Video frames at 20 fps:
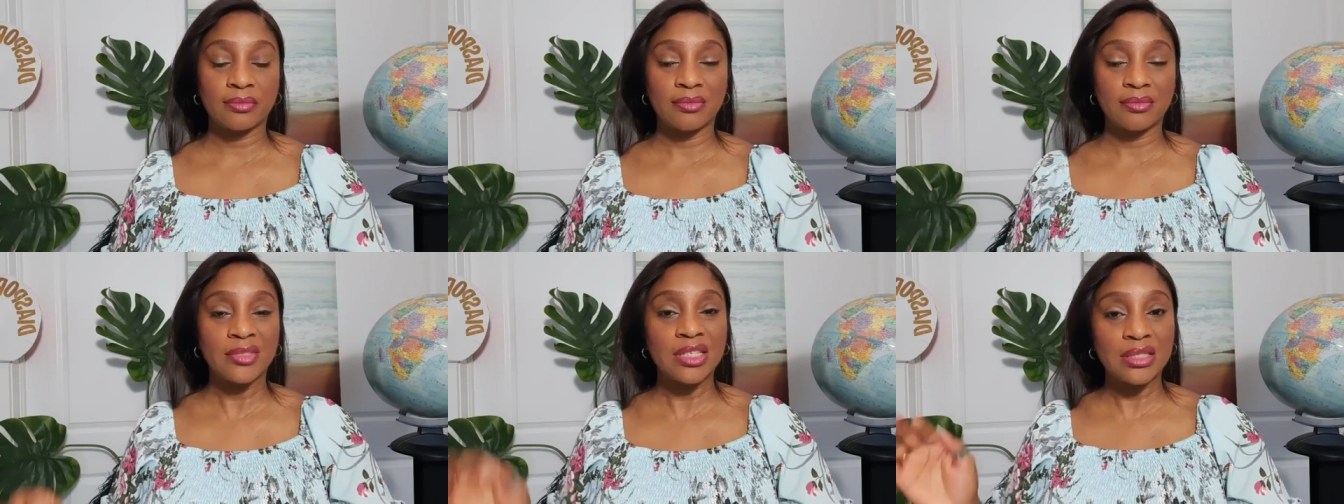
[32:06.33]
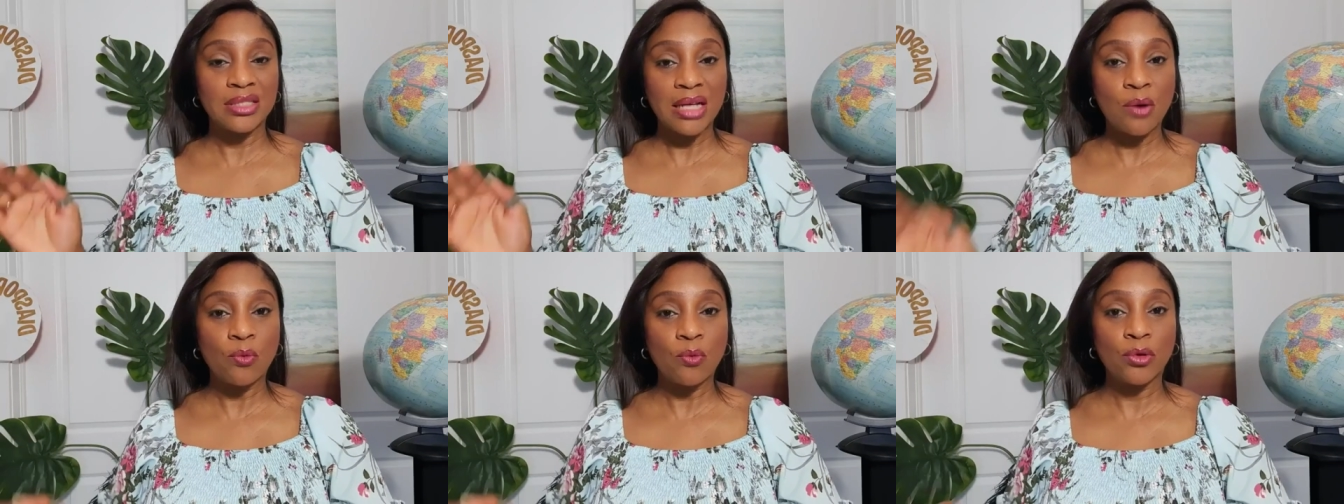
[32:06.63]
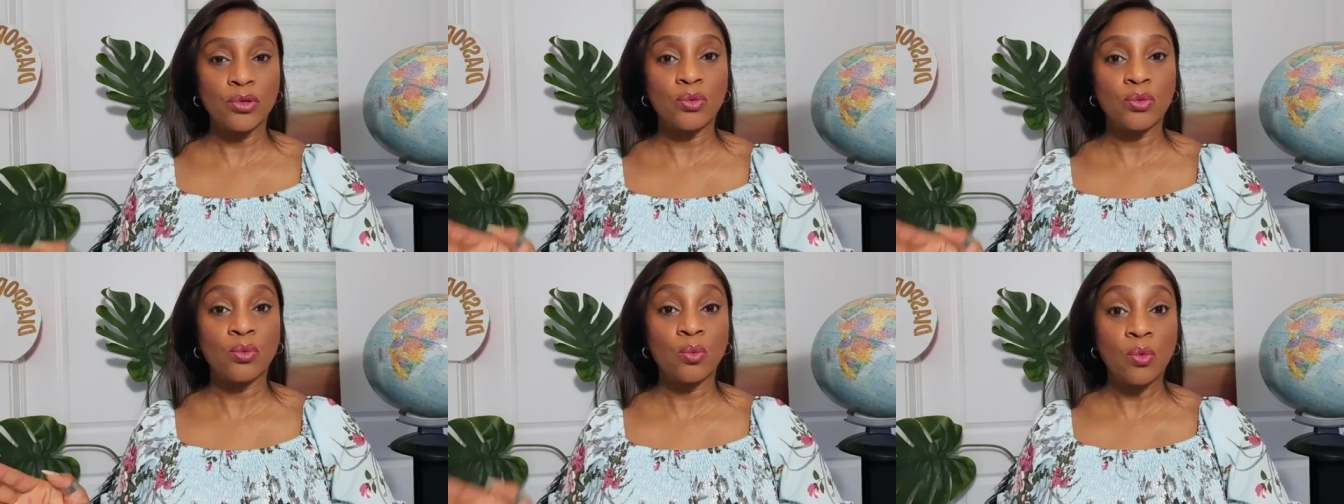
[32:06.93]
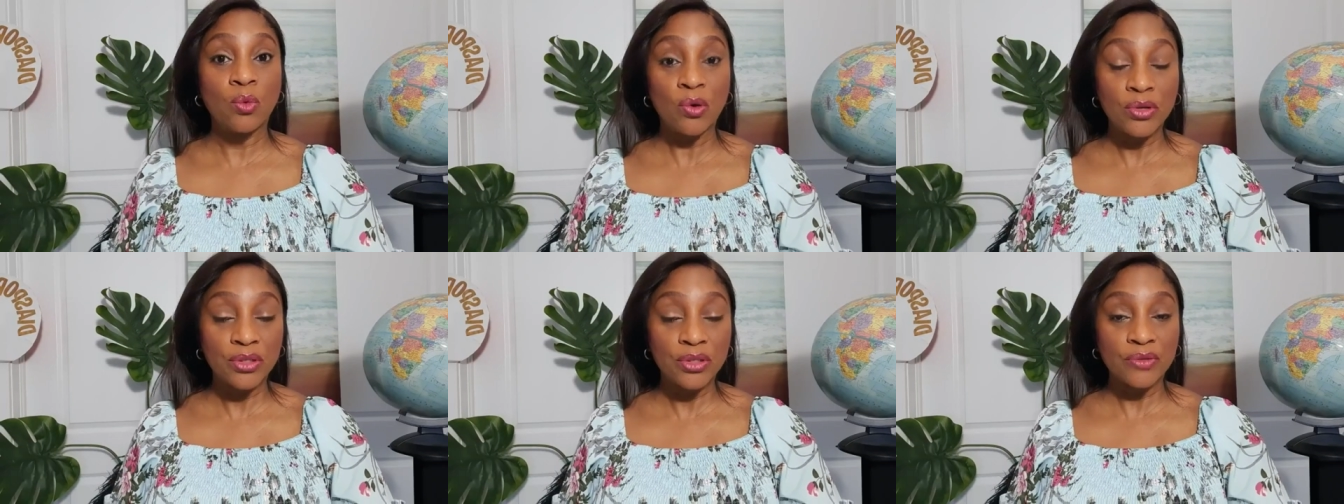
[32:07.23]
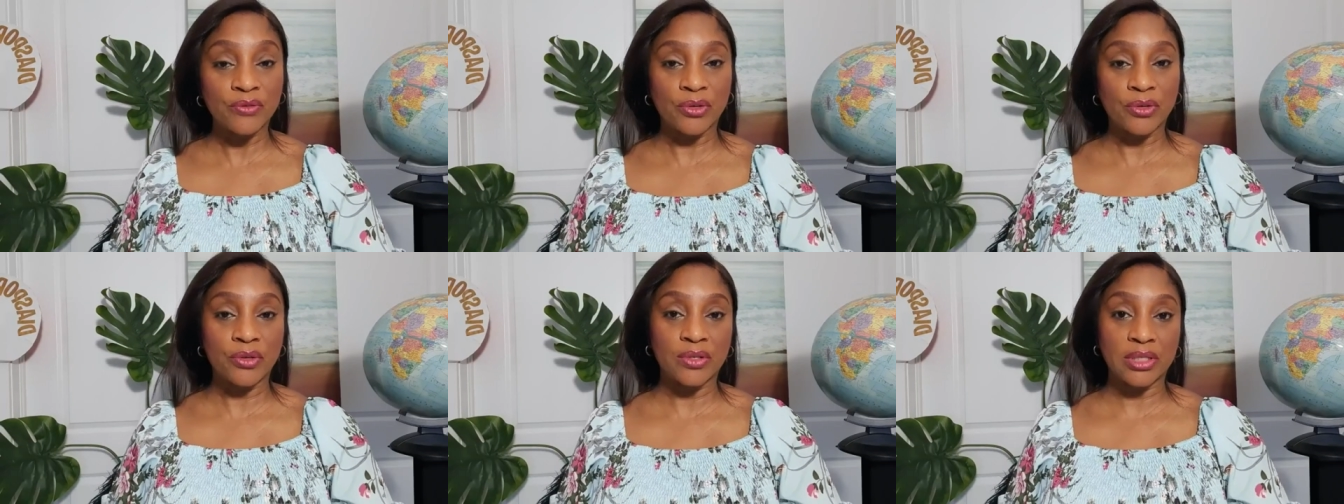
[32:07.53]
Is that what you want
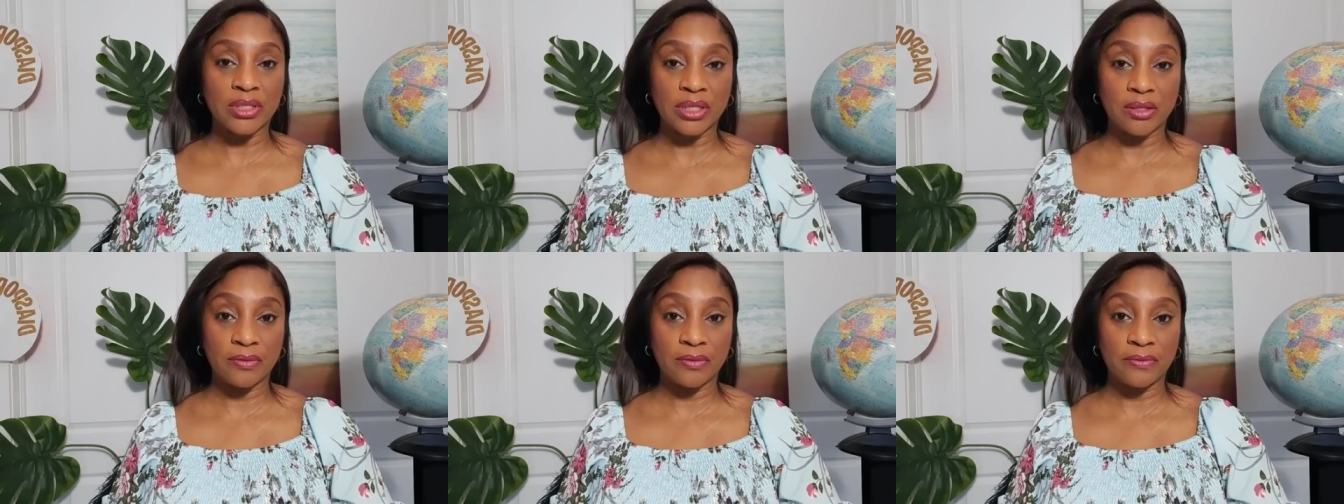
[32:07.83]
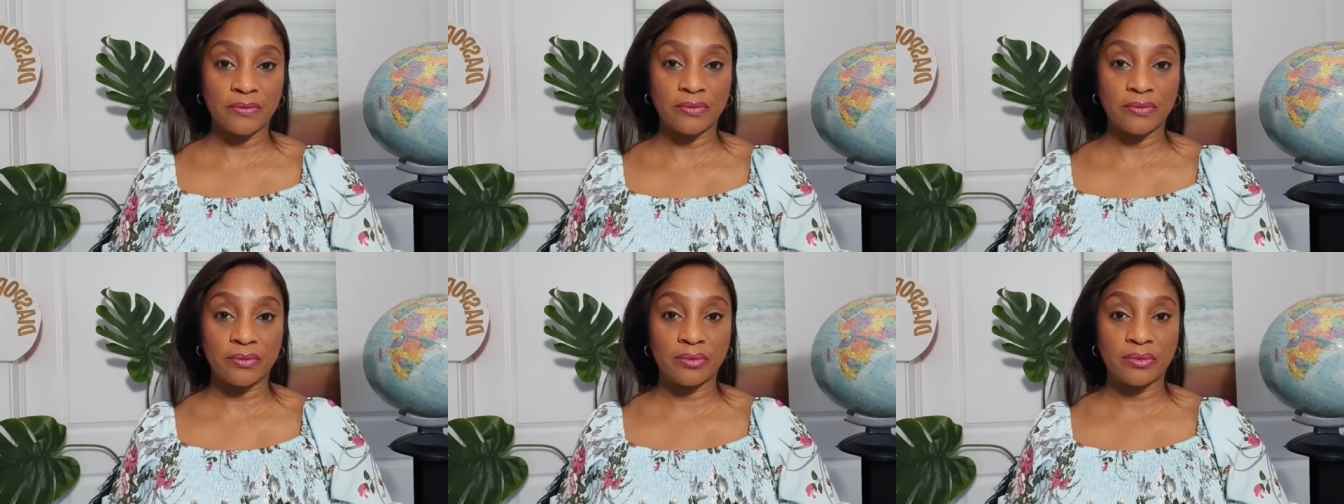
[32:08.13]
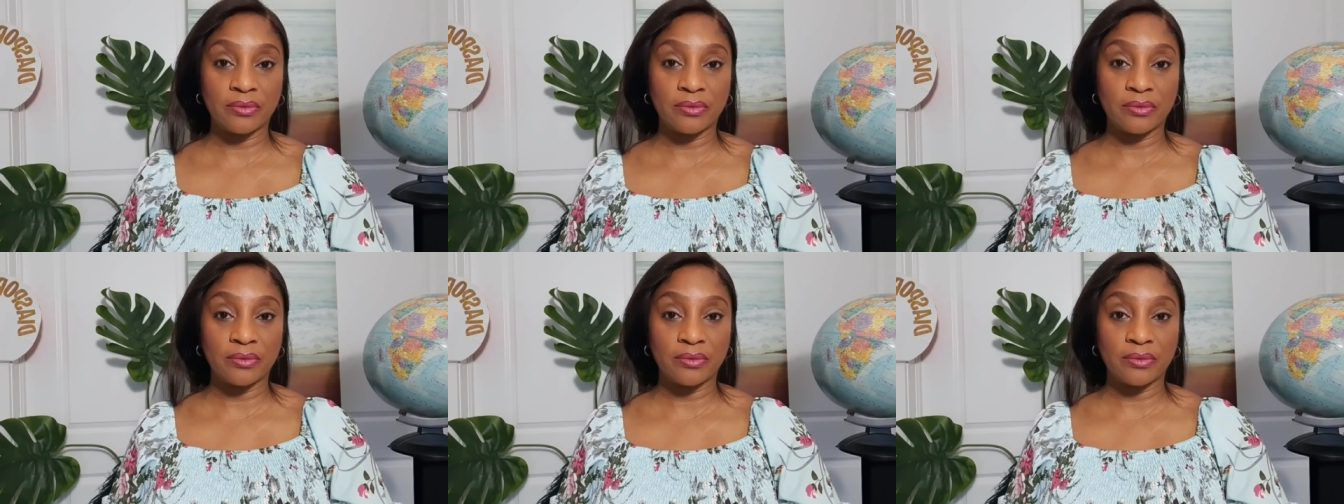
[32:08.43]
for yourself?